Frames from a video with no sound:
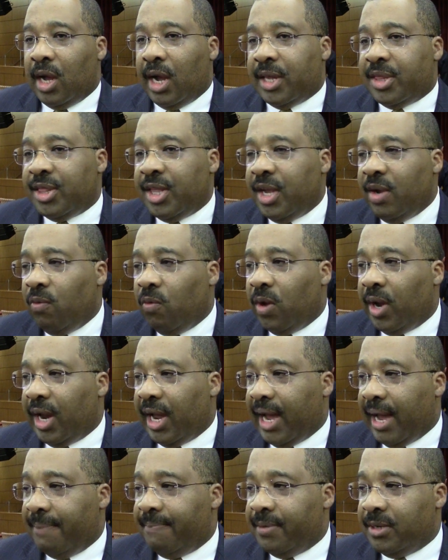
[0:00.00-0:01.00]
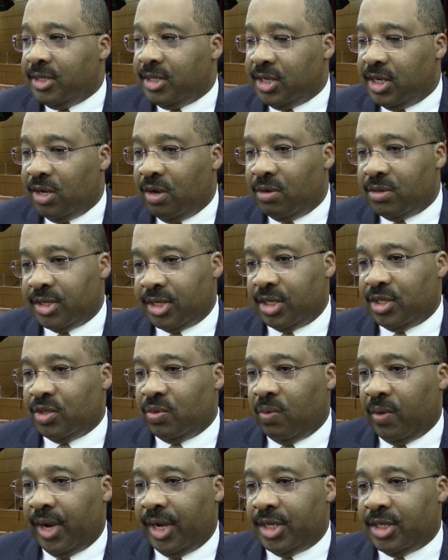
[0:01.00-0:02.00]
I think what happens in those
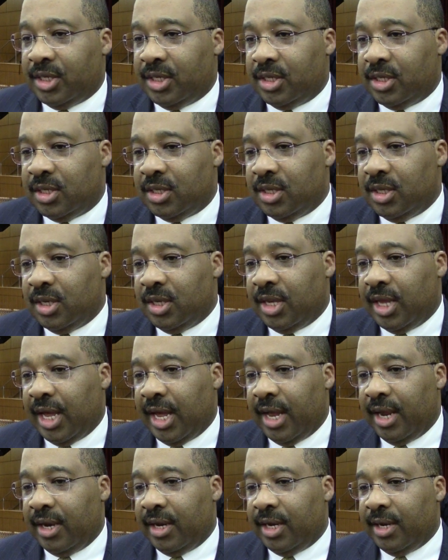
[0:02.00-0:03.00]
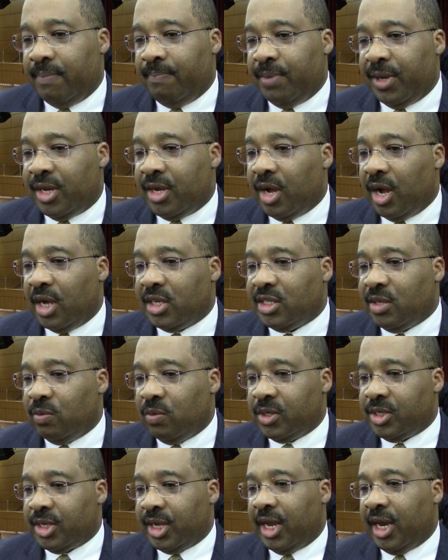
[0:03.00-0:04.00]
situations, that because it
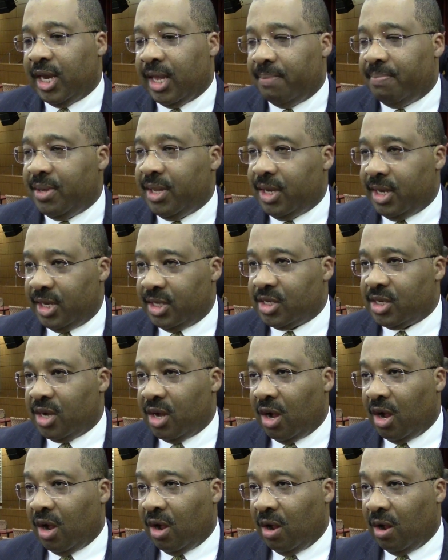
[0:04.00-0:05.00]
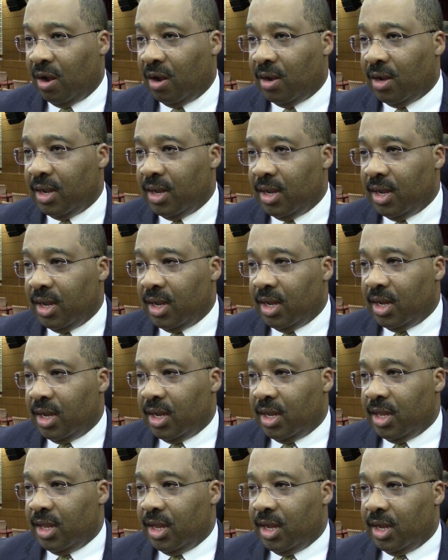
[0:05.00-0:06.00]
was LAPD's call,
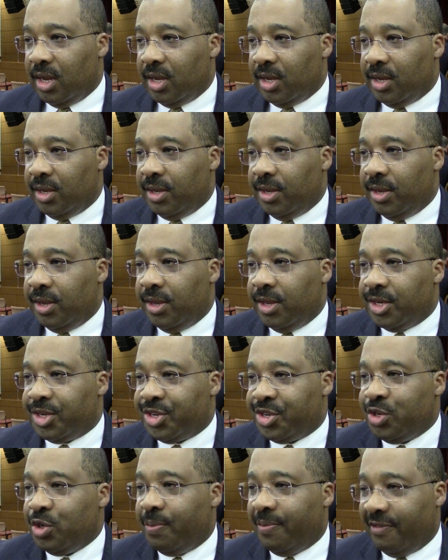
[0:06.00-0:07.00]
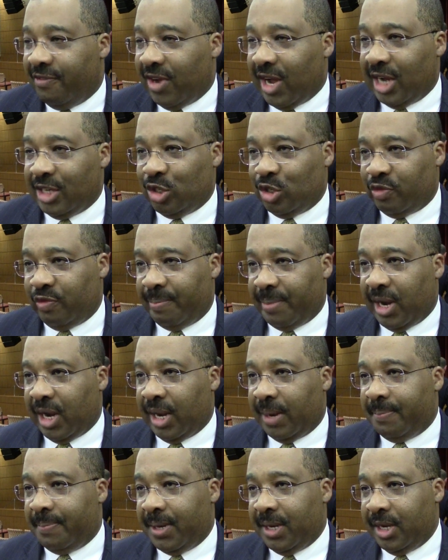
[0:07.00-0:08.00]
the supervisors from
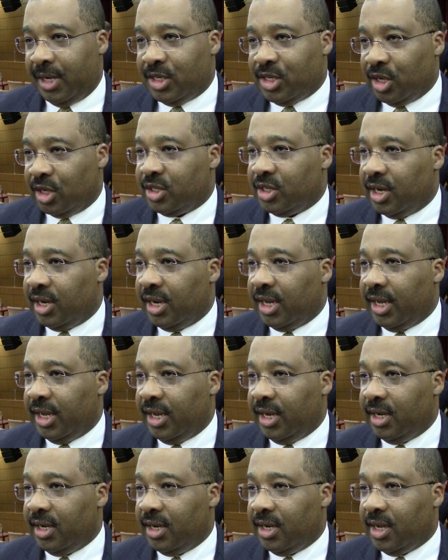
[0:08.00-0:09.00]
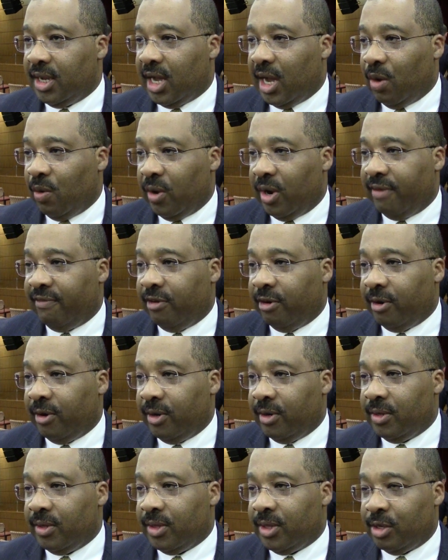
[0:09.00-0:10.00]
LAPD took the lead. However,
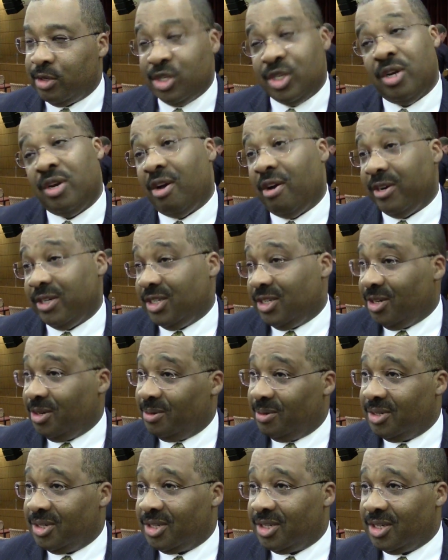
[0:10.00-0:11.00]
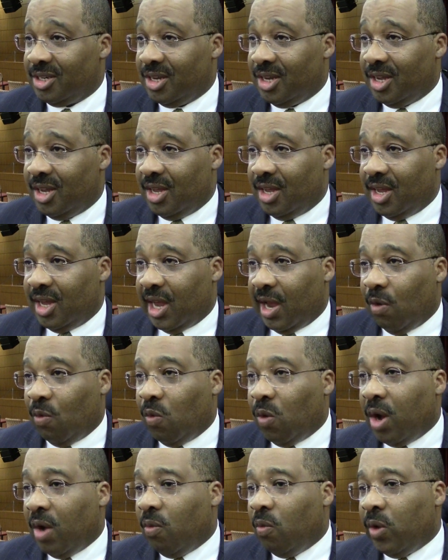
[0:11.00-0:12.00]
they're still our students. And
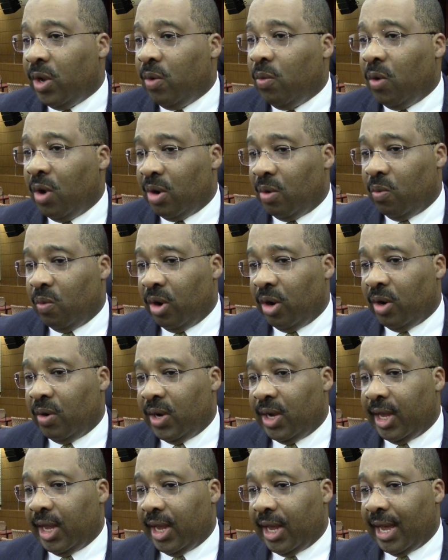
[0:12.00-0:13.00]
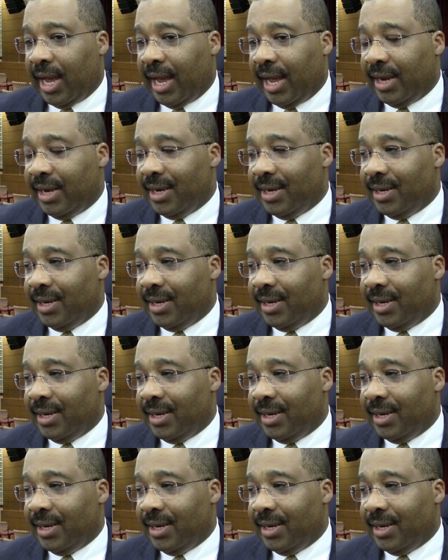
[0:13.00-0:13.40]
what we want to work at